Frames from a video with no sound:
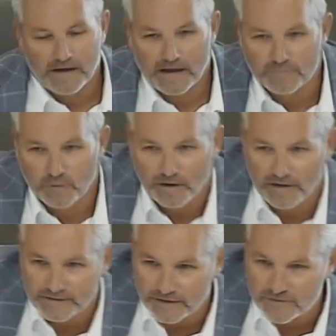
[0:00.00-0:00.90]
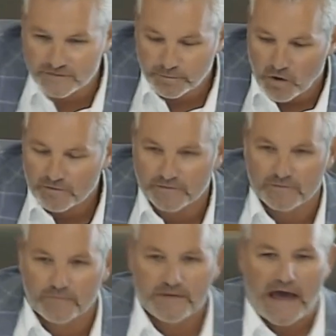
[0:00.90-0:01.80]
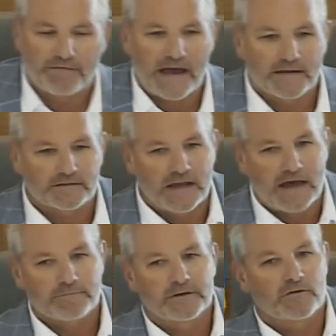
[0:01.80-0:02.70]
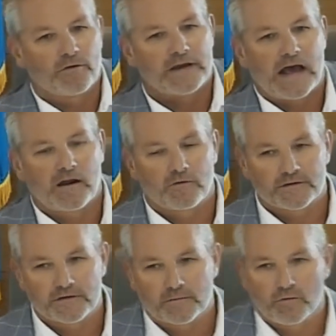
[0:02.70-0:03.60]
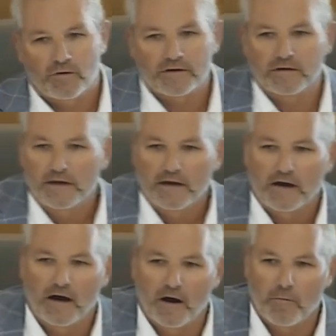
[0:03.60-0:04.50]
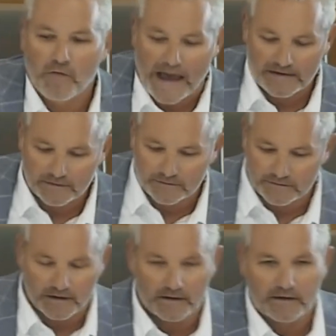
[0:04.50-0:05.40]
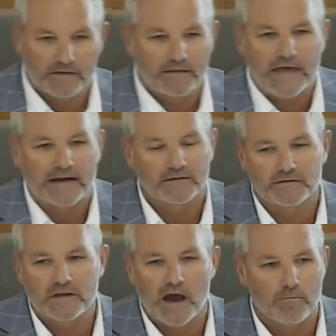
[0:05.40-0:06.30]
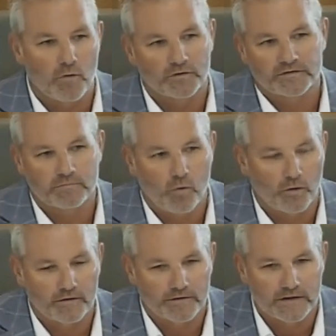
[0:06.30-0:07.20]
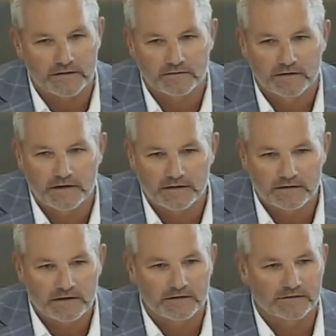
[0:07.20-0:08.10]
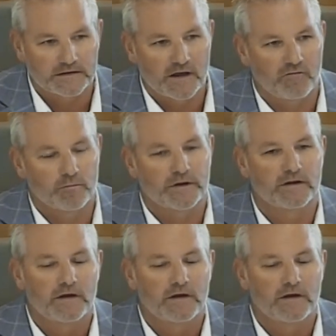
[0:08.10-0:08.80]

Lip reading: Well, as I just spoke to, I mean, that has not been going on out at the airport. That is the utmost important thing in city government.